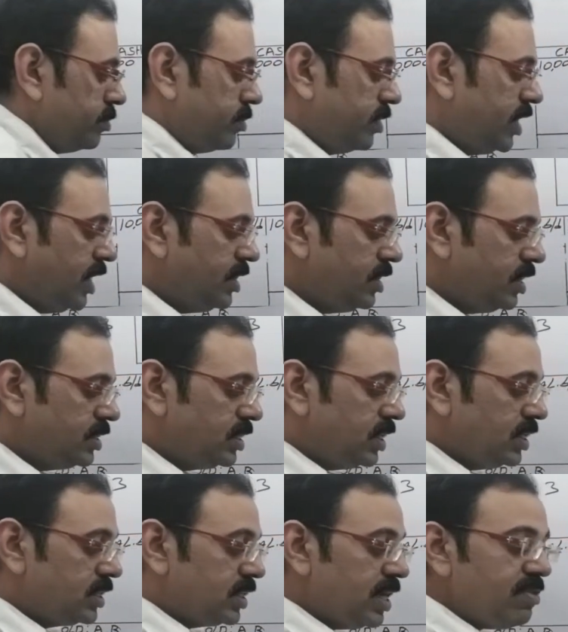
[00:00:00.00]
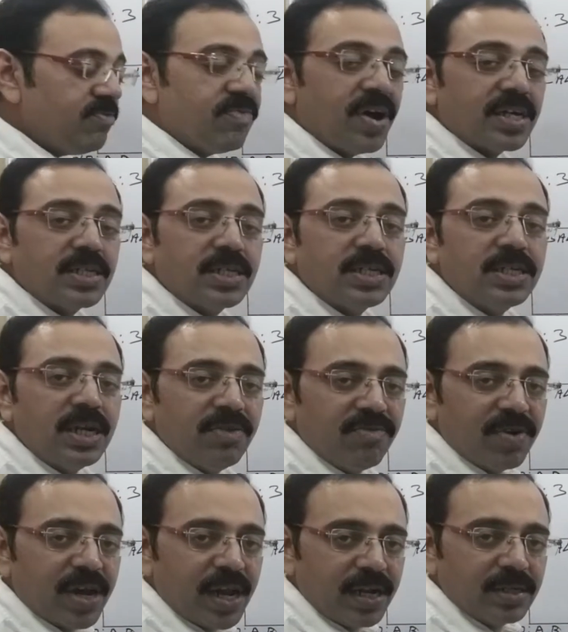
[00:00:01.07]
Then this is the first
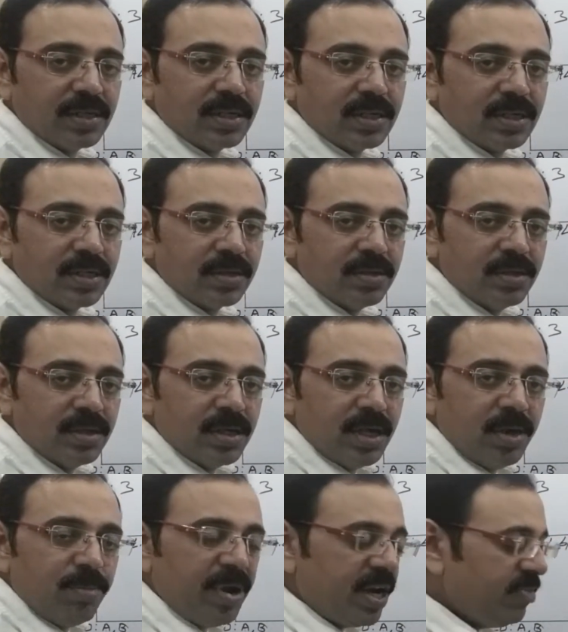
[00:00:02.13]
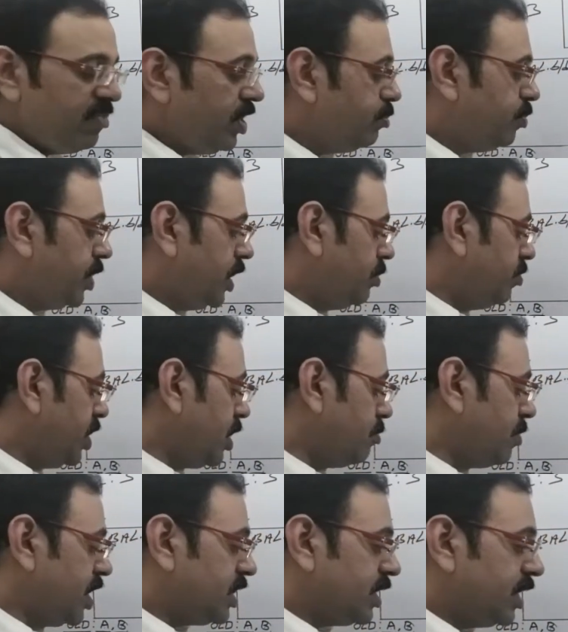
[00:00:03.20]
difference between
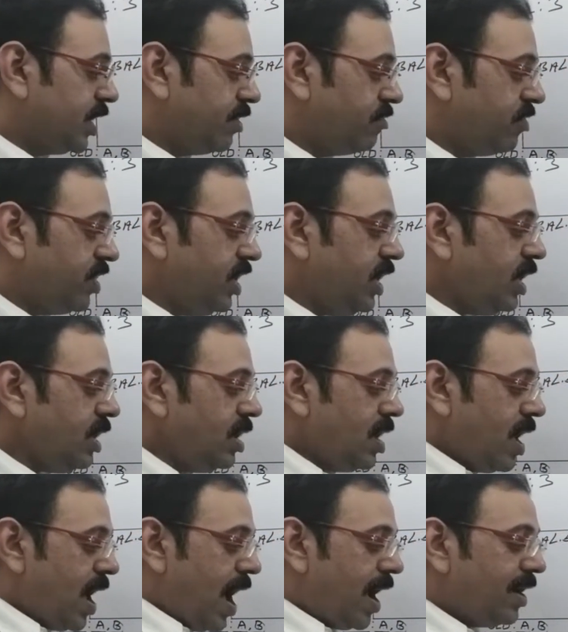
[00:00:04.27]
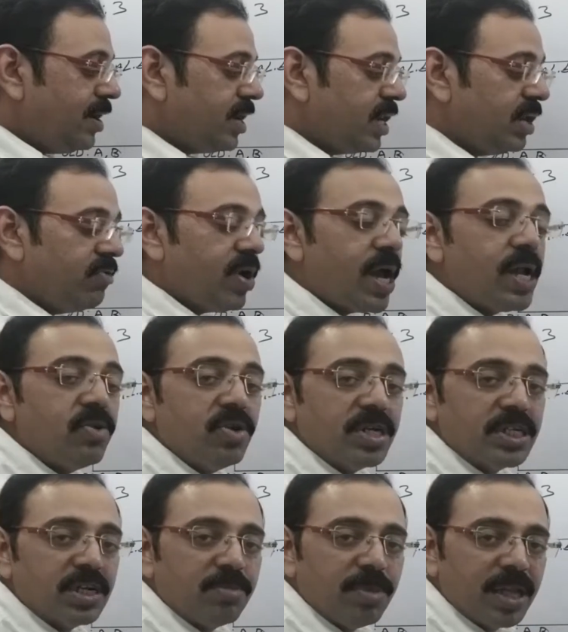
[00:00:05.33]
premium method entry and
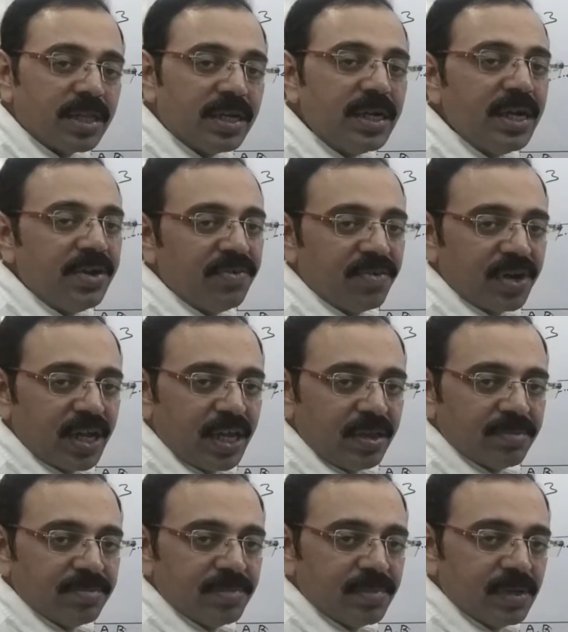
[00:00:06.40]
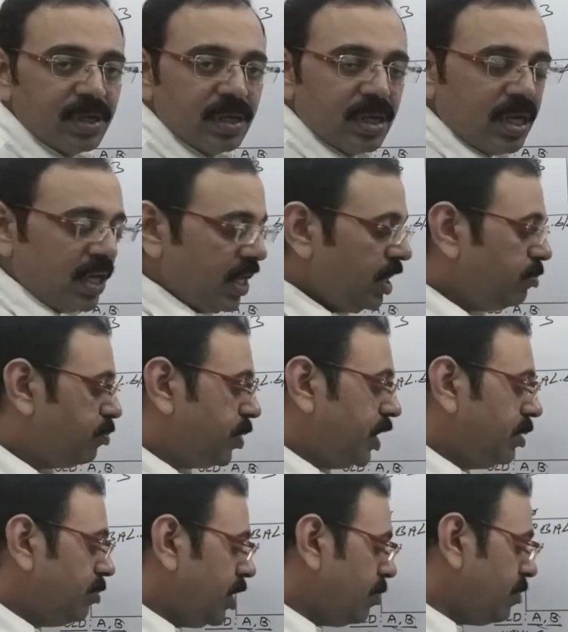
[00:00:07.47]
revaluation method entry. In
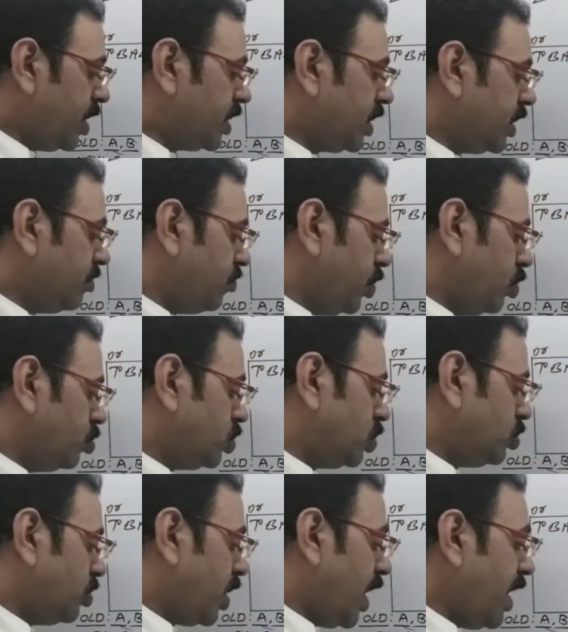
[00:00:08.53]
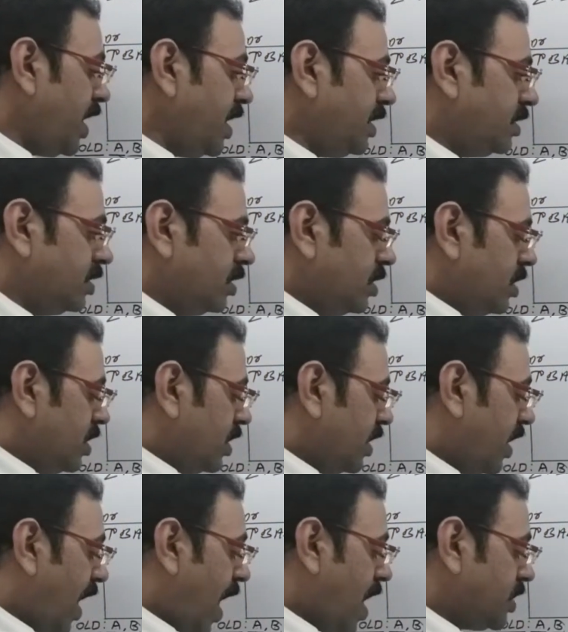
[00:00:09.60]
premium method we used to write
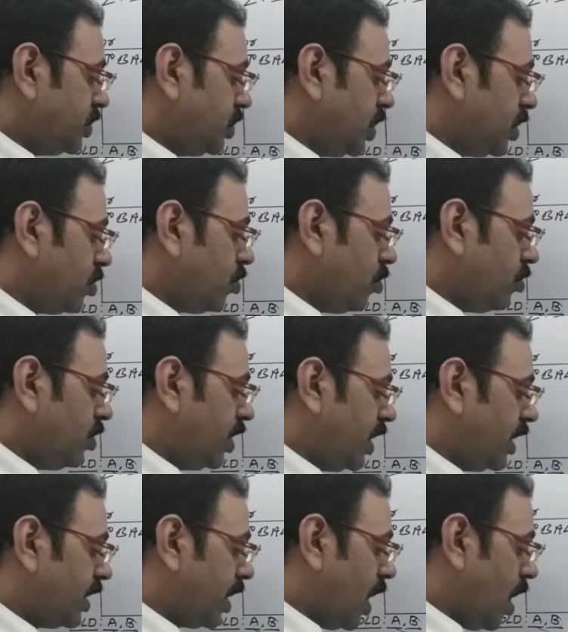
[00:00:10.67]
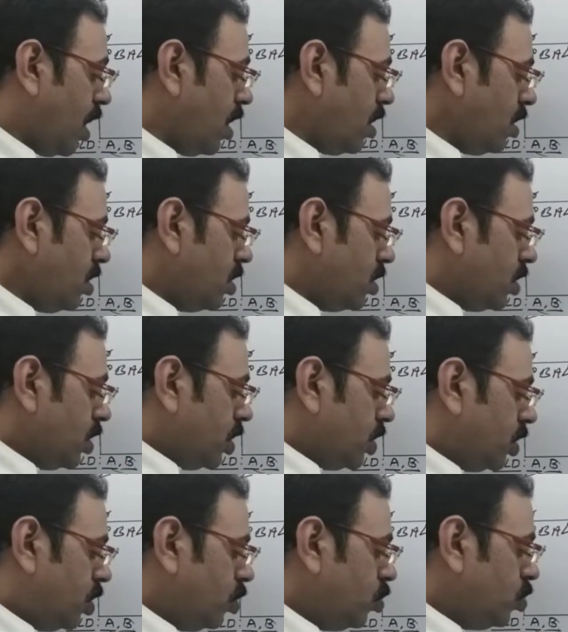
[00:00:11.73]
cash account debtor
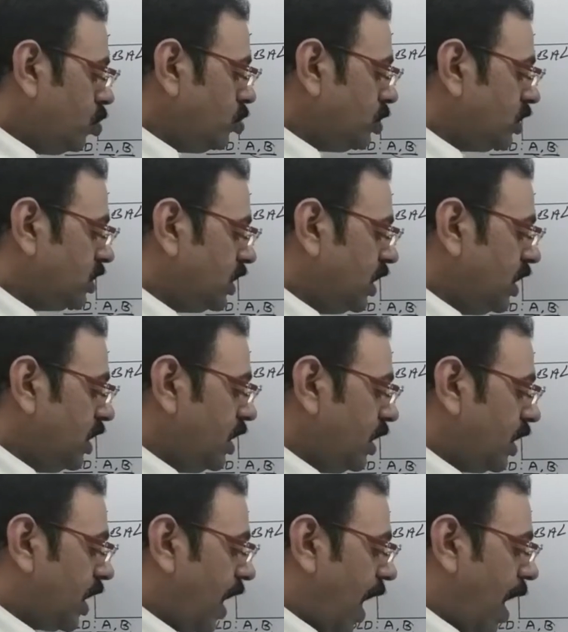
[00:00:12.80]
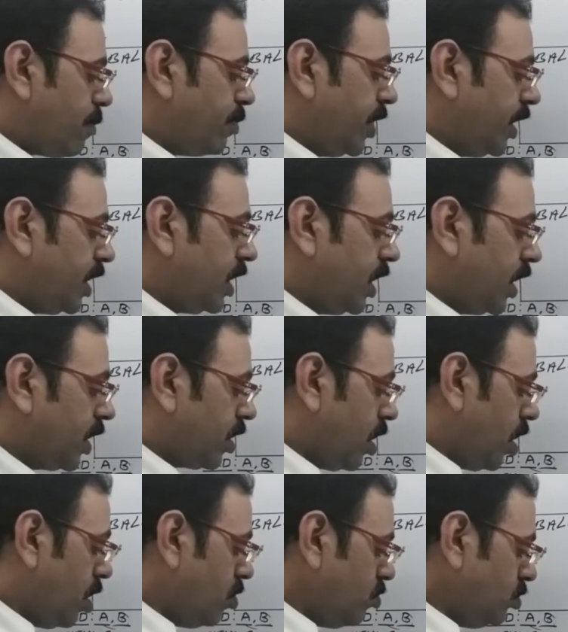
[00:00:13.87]
to C capital
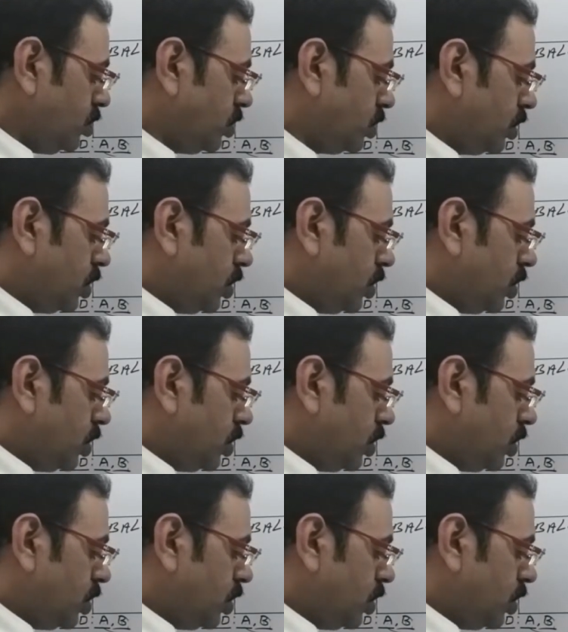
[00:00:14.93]
account